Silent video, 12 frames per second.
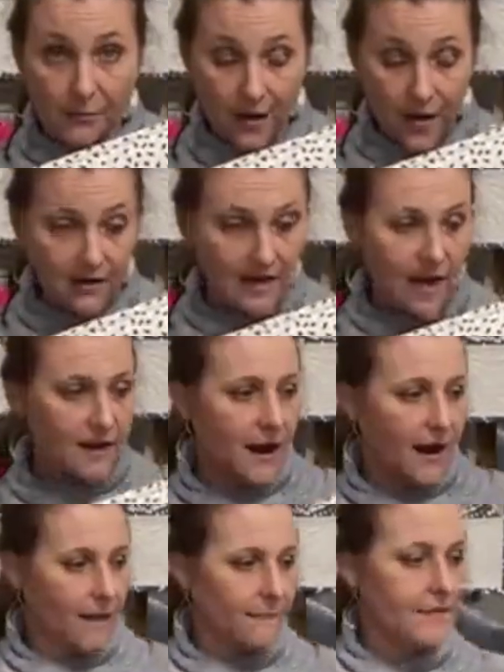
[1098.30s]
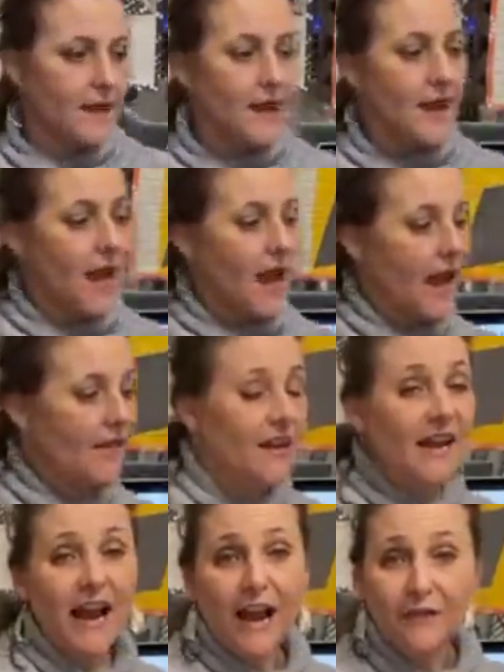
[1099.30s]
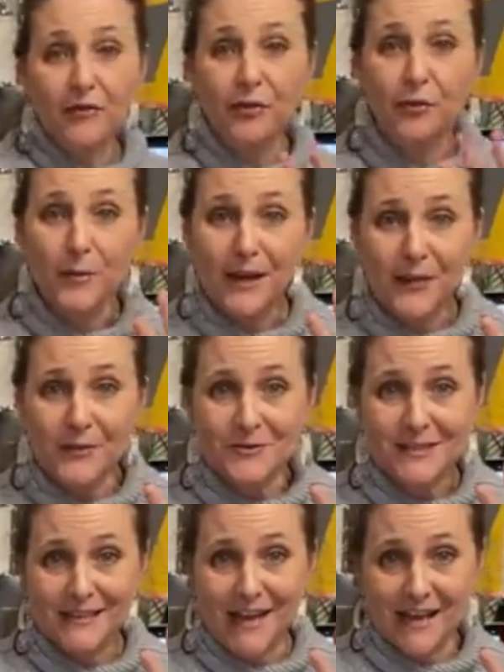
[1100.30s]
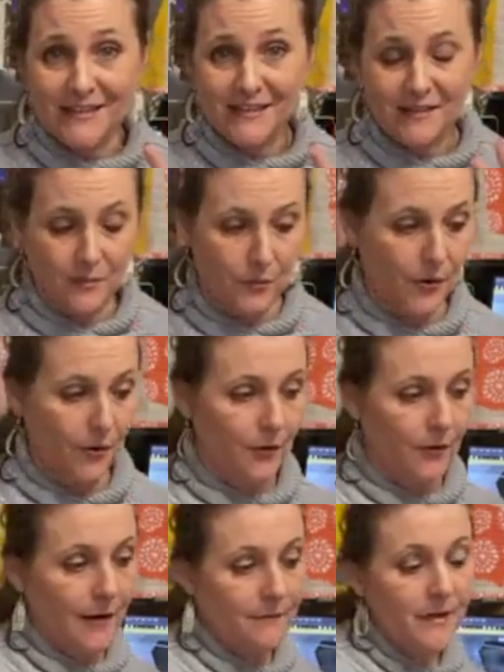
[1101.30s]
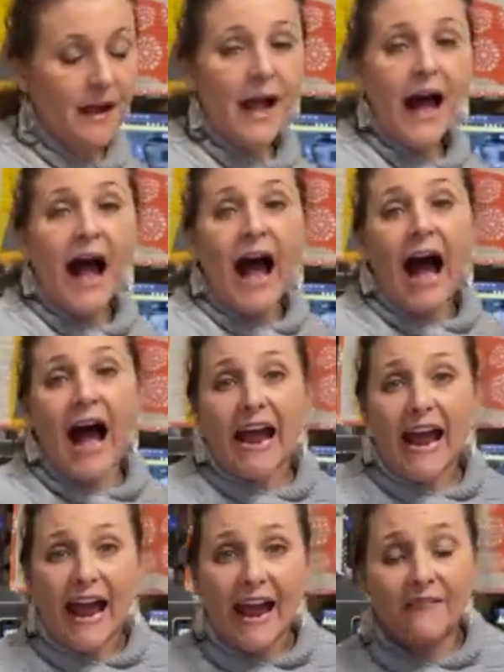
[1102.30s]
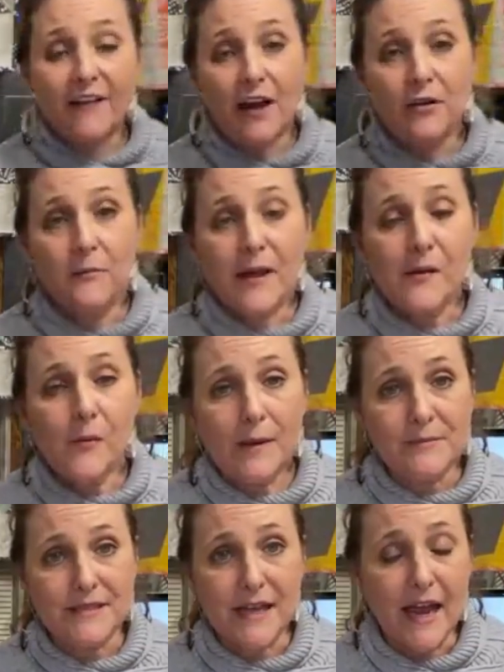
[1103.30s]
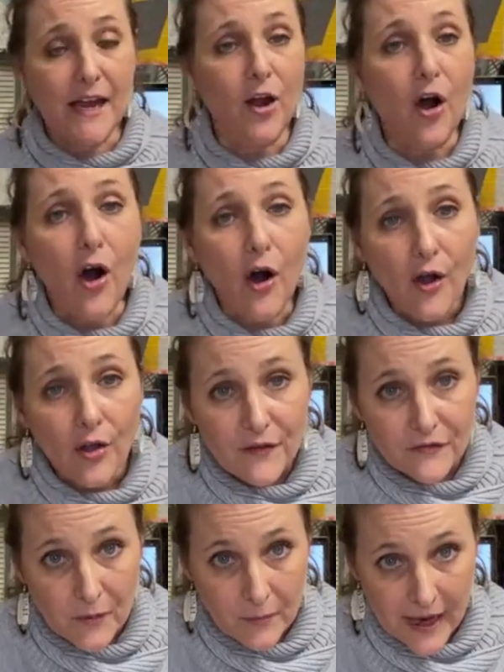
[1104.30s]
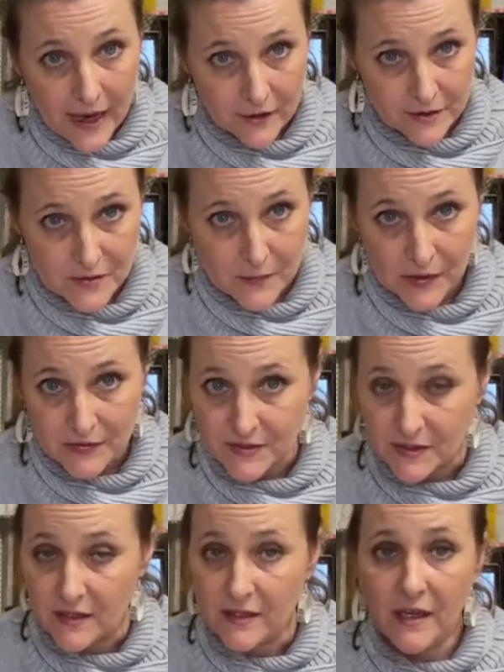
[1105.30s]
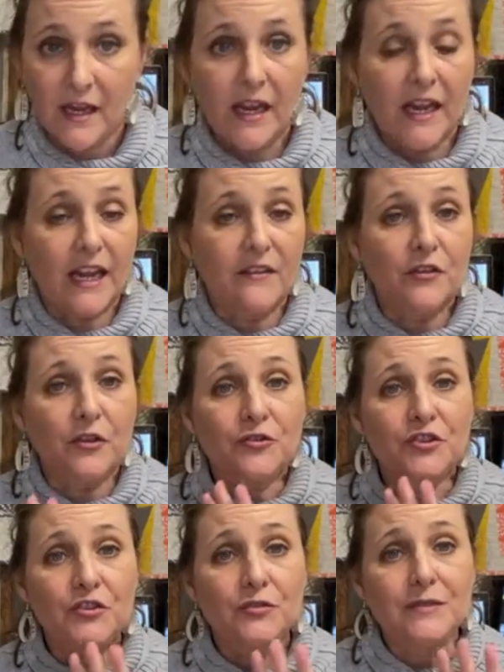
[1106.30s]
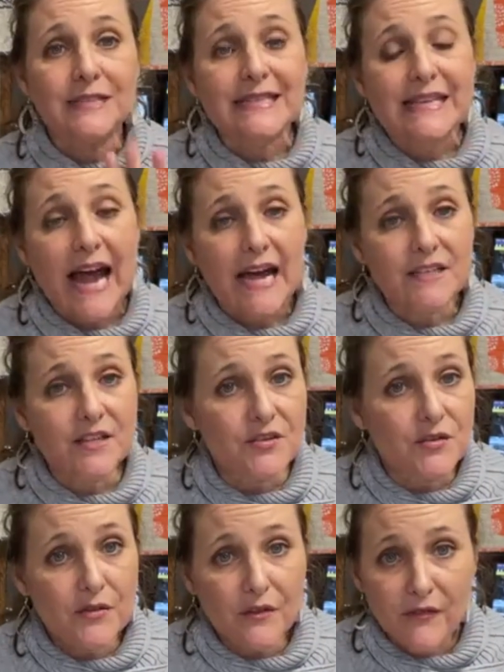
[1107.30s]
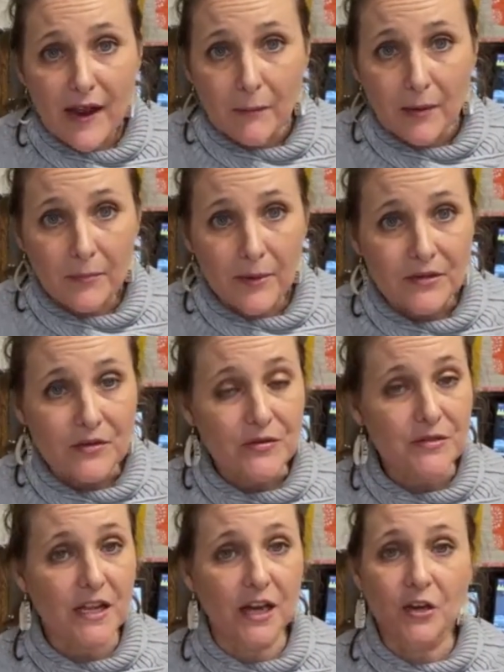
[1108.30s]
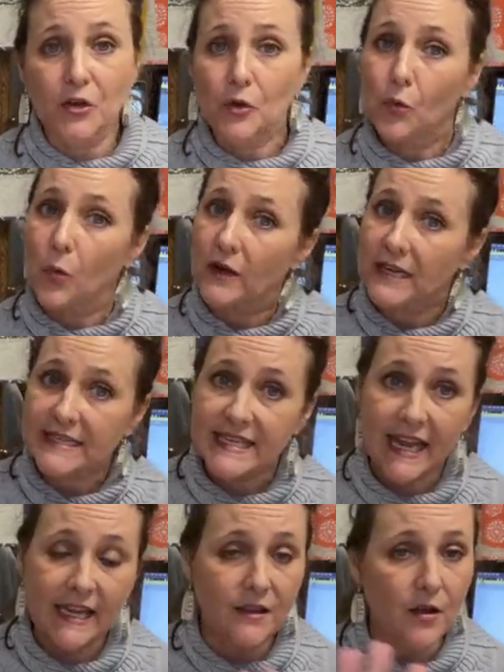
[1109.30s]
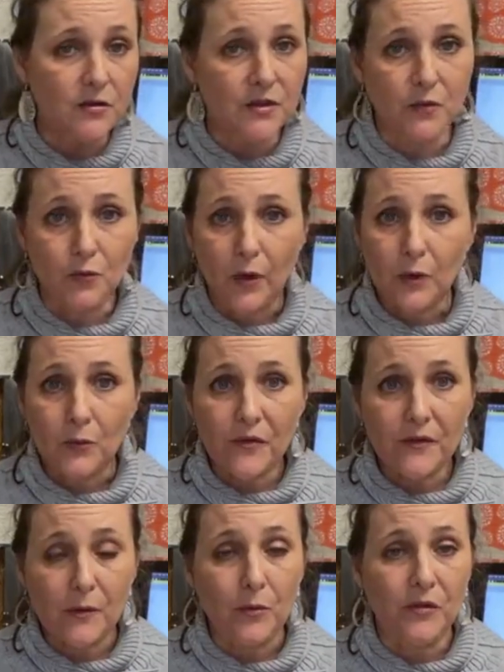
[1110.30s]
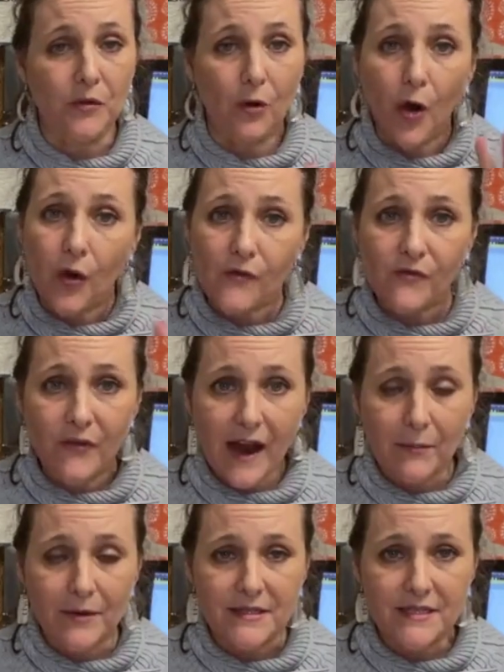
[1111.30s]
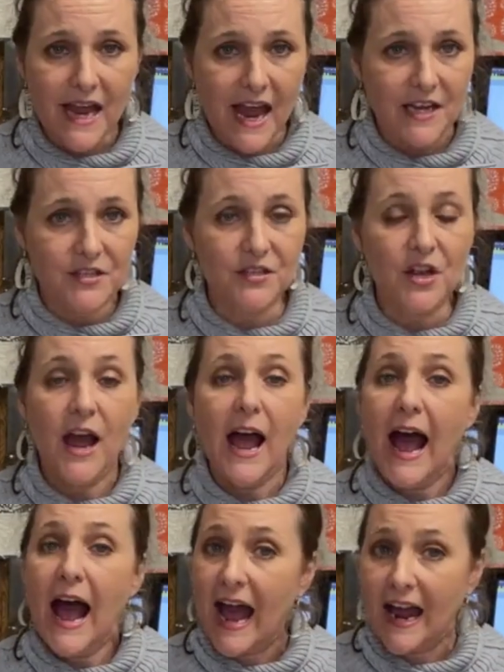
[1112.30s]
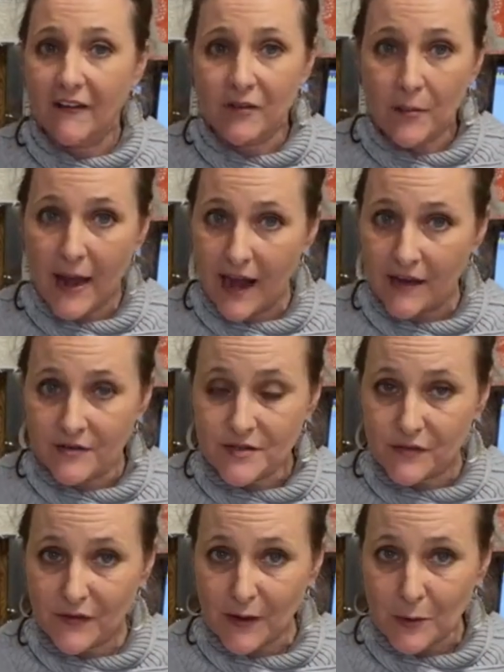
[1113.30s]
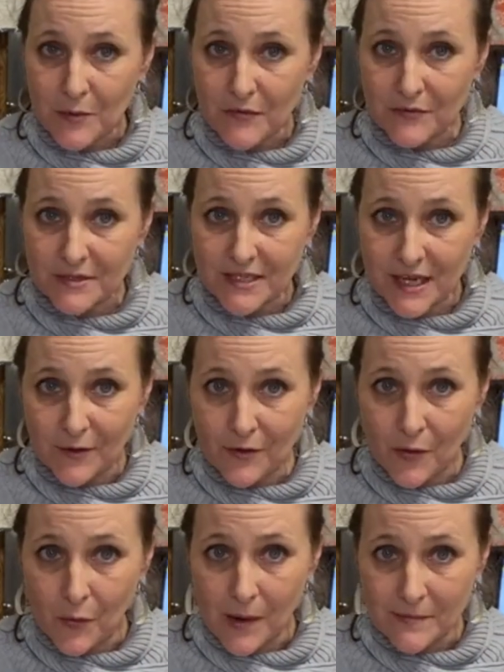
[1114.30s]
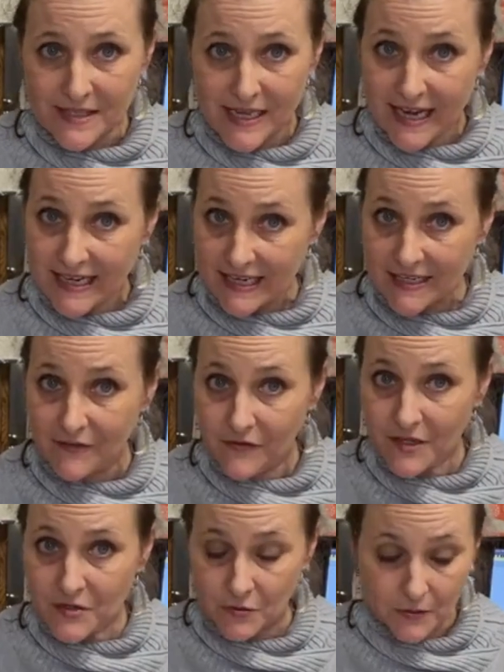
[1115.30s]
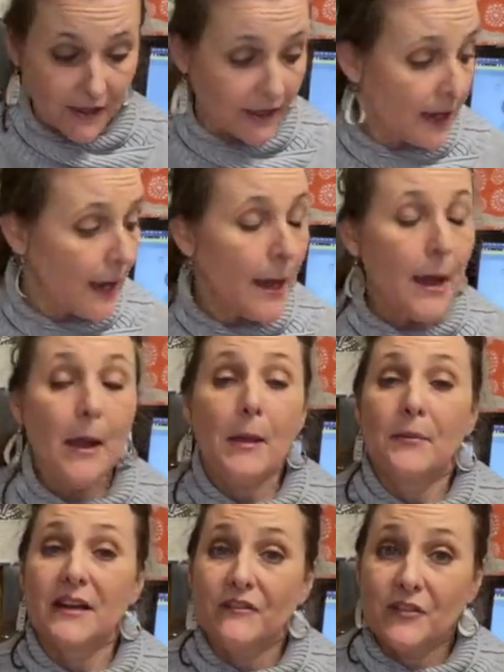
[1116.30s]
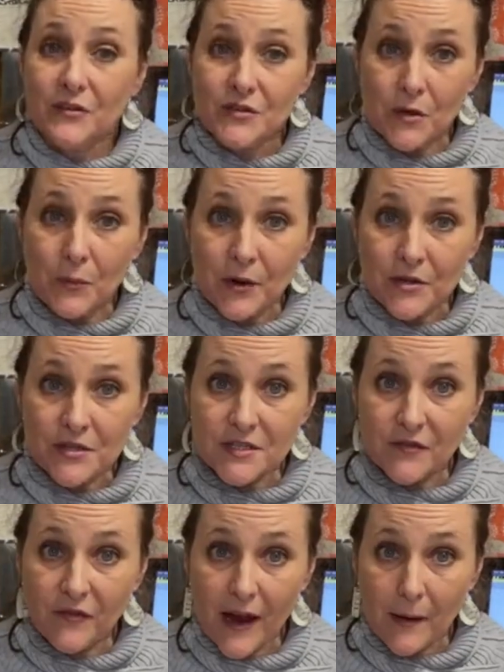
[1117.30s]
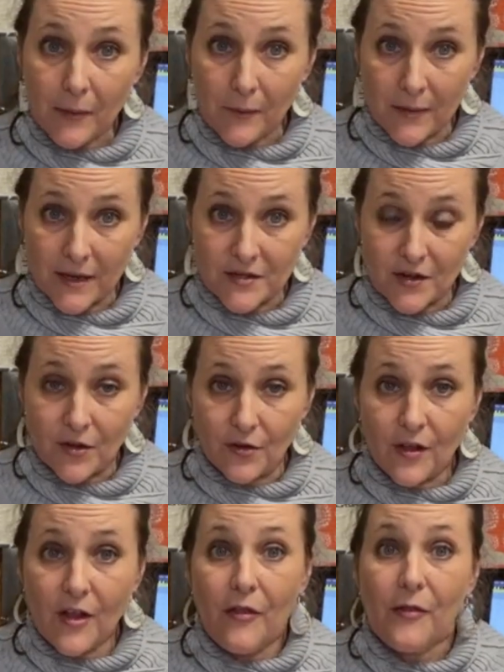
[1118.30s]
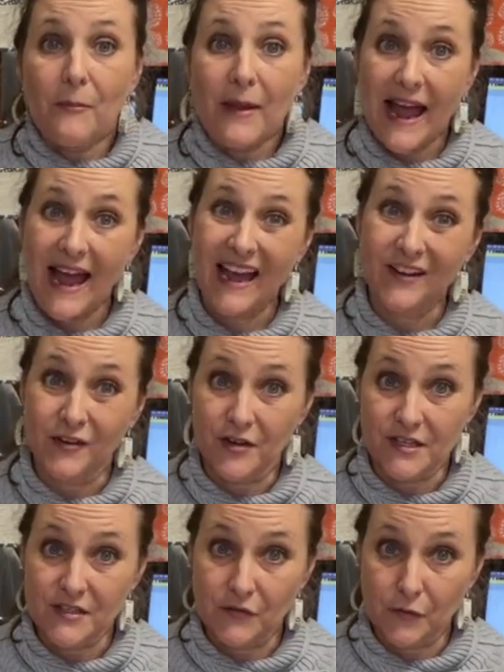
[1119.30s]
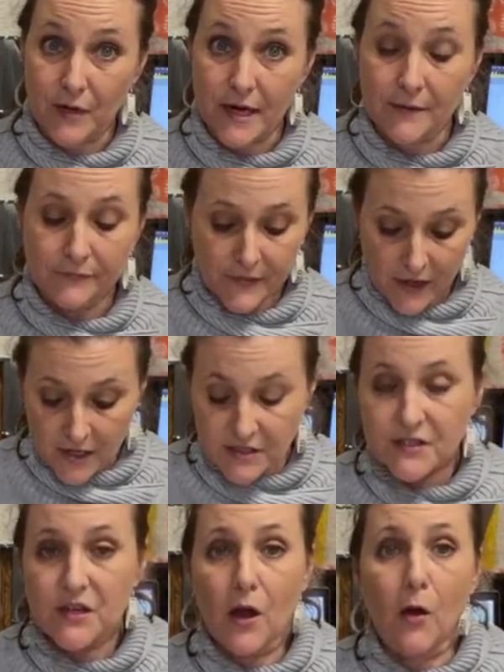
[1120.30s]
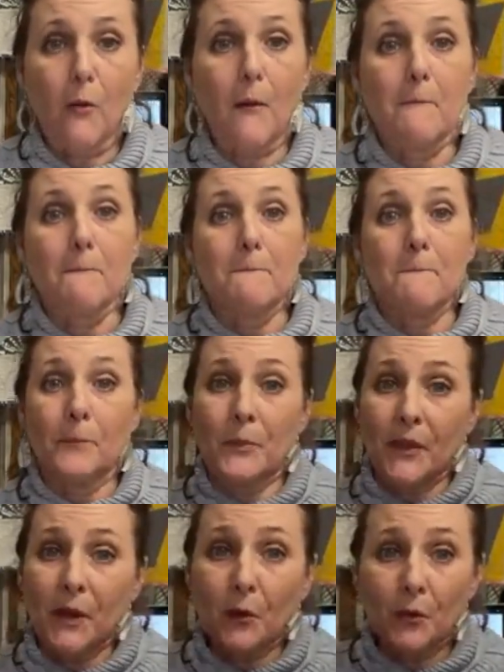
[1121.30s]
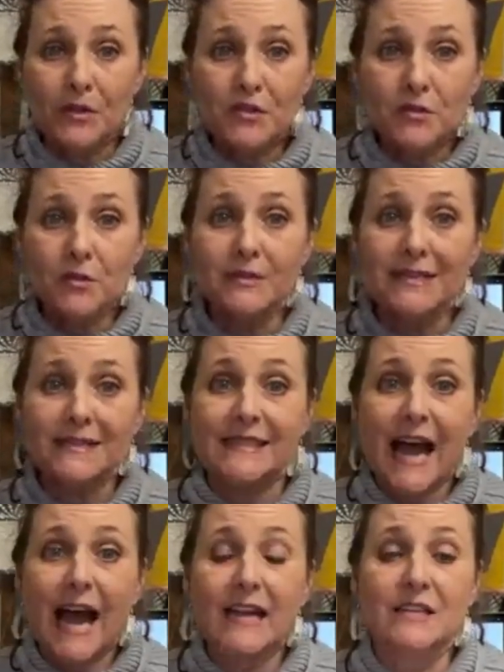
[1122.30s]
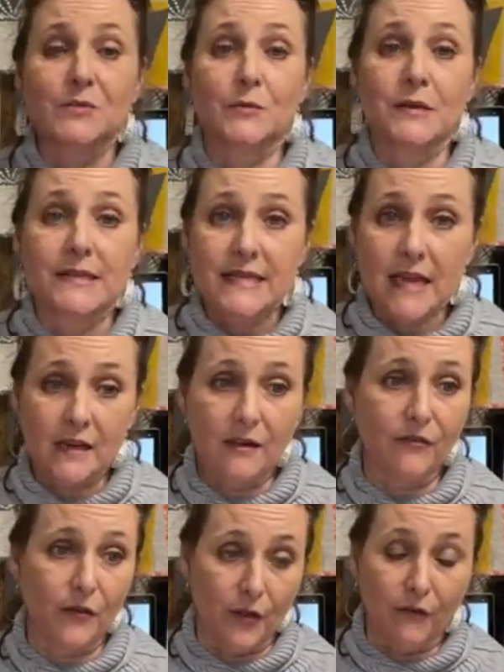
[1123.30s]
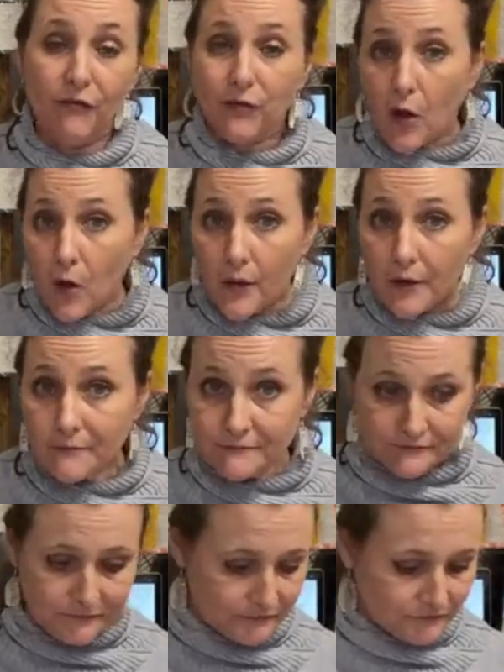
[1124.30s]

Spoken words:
blog.com. And then I have 3 other designs in the program. I have out on my website all of the patterns posted. If you choose not to do the fabric bundles and you want to take those and run with them with your own fabric stash, I have the patterns available for sale on the website individually. But if you do purchase a fabric bundle, the pattern is free. So the original designs were intended for the floor,